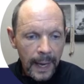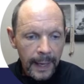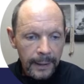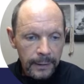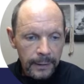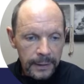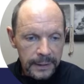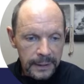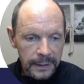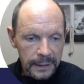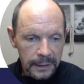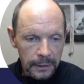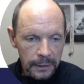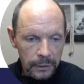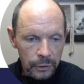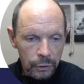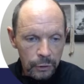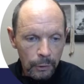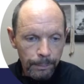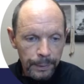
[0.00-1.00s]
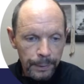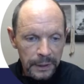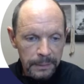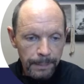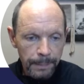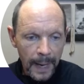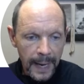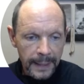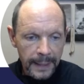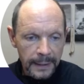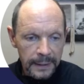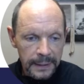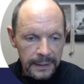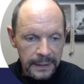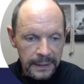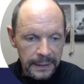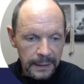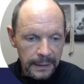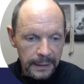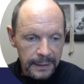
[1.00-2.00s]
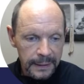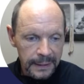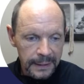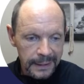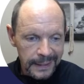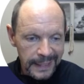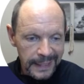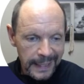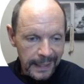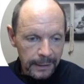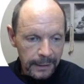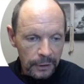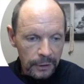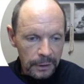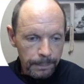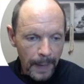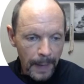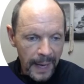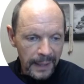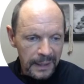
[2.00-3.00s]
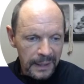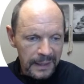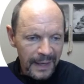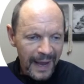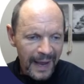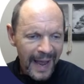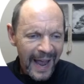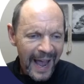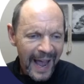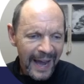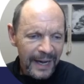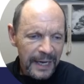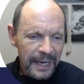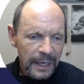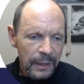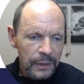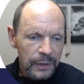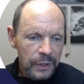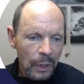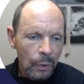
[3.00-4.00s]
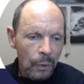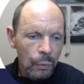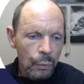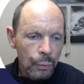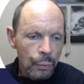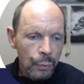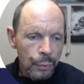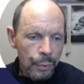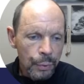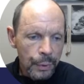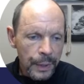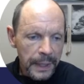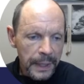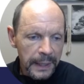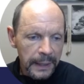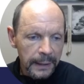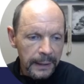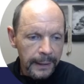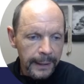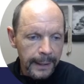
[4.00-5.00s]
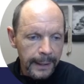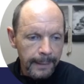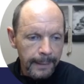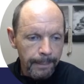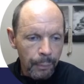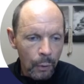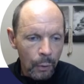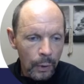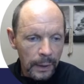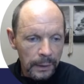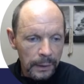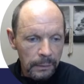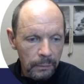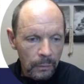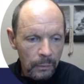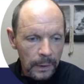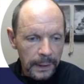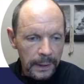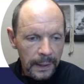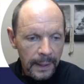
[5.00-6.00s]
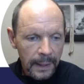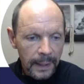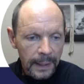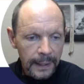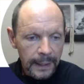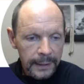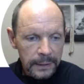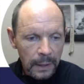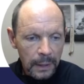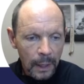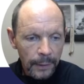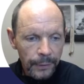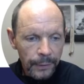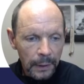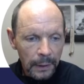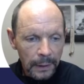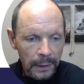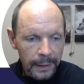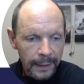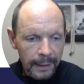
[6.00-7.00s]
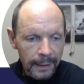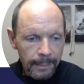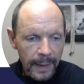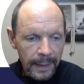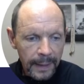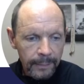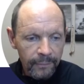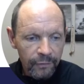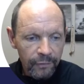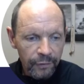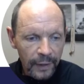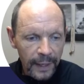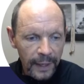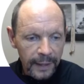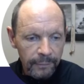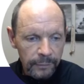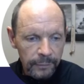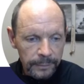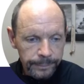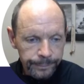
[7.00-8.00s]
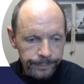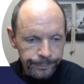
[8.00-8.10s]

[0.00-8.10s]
And this is the supraspinous, this is the interspinous. And here's a really important one. It's called the ligamentum flavum.